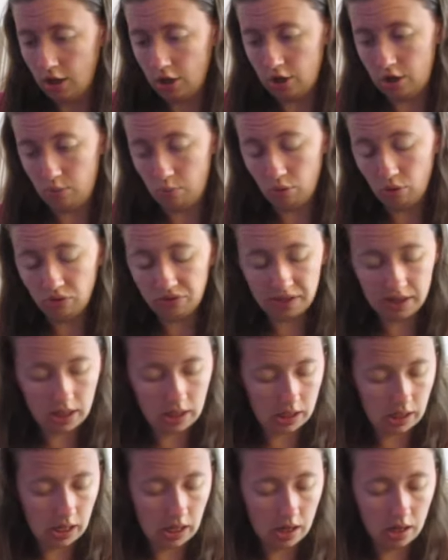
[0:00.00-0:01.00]
she will
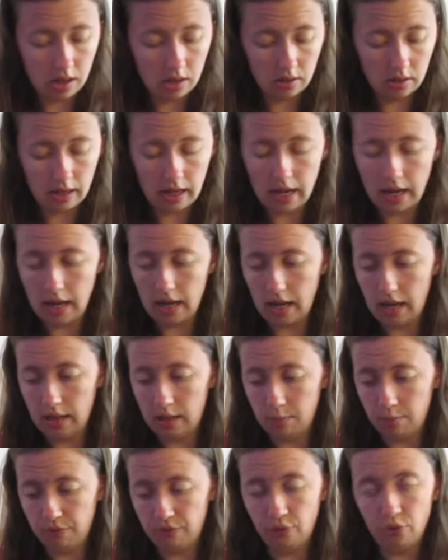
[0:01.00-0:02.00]
sit down,
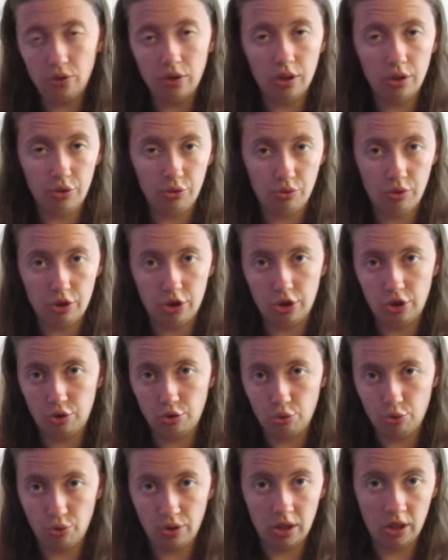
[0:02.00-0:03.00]
and before you know it, she's
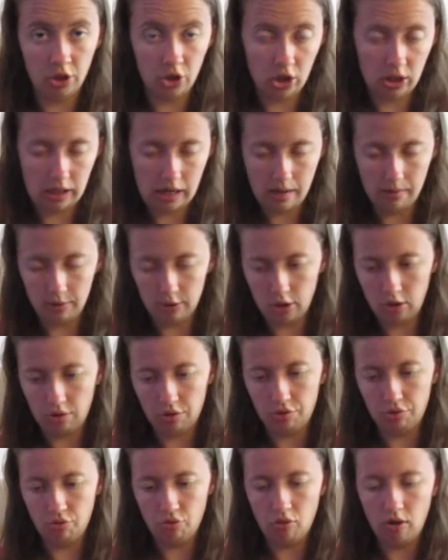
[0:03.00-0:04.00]
choking, she's damaged
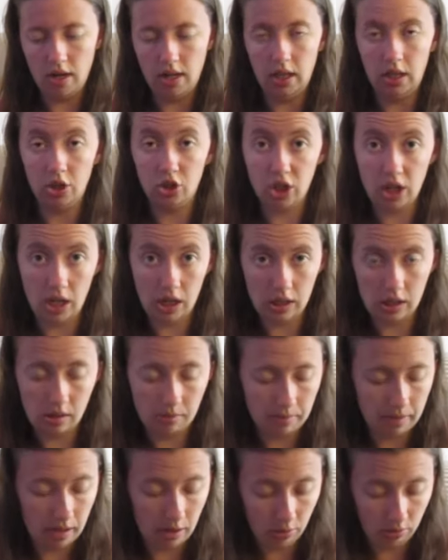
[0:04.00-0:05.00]
her throat, and then she ends up
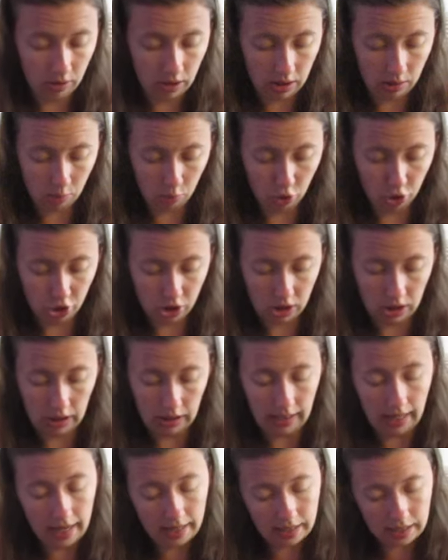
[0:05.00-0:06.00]
ill like what she
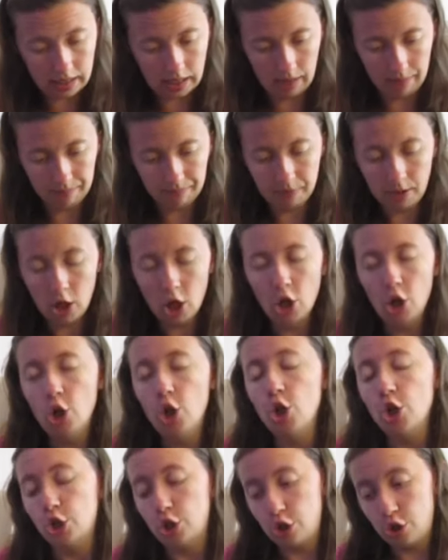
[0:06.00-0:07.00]
done last time.
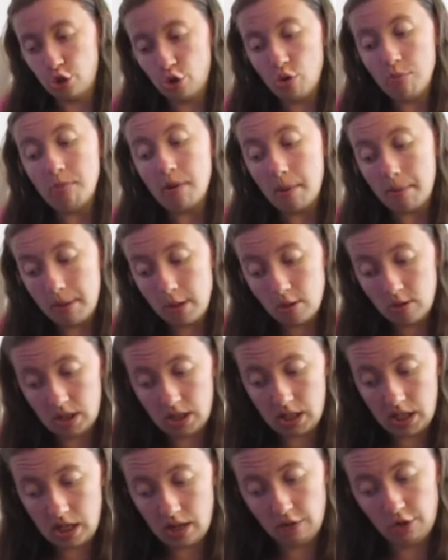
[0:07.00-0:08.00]
So mummy will
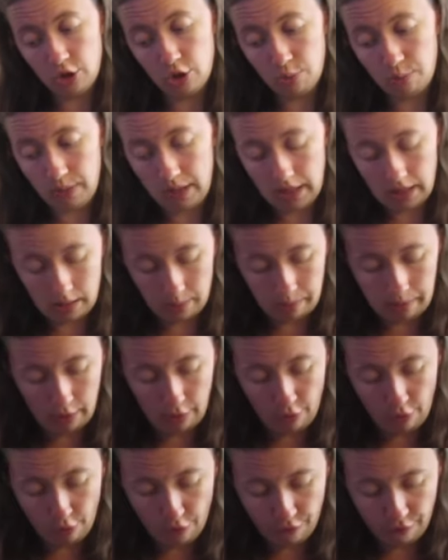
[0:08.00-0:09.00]
say she'll break a bit
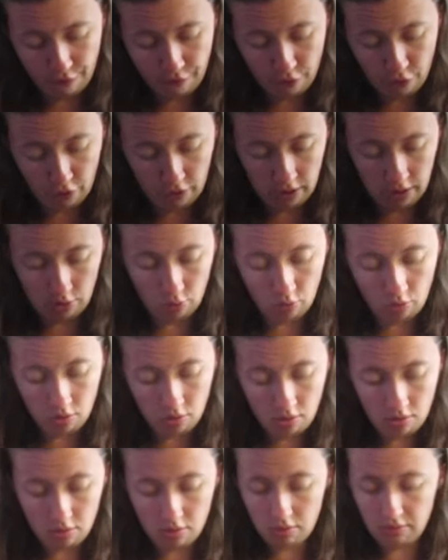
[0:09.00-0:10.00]
off for you.
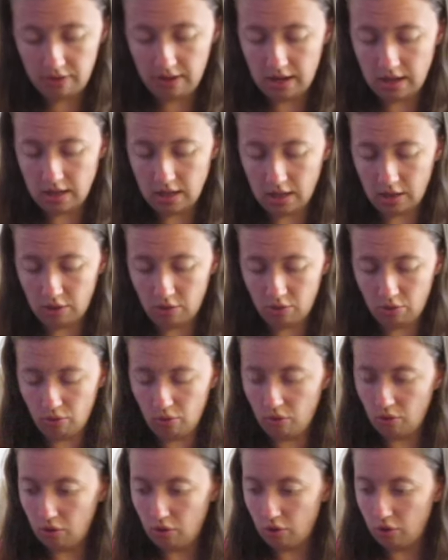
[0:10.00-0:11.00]
Oh, there you
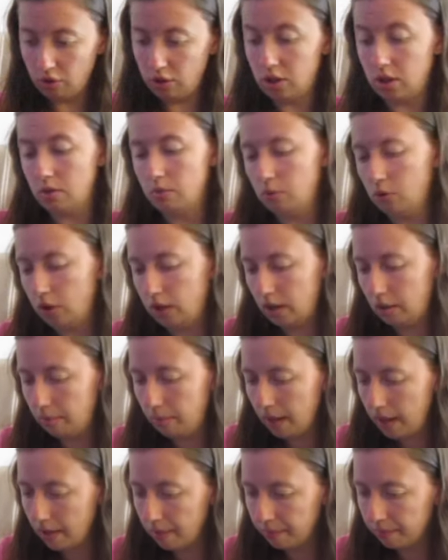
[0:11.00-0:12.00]
go. Do you want a
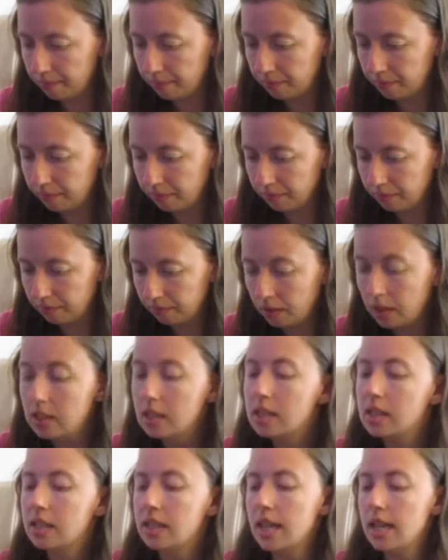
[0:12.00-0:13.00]
bit?
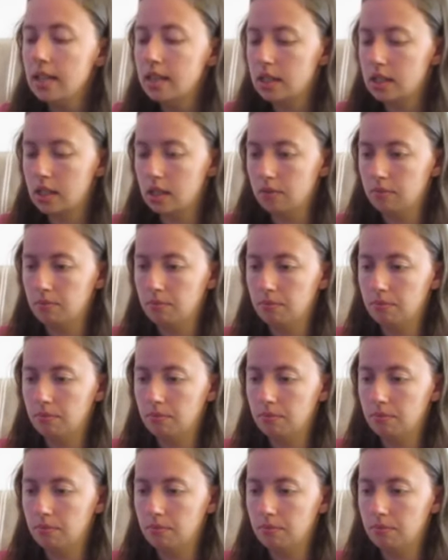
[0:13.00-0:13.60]
Sit.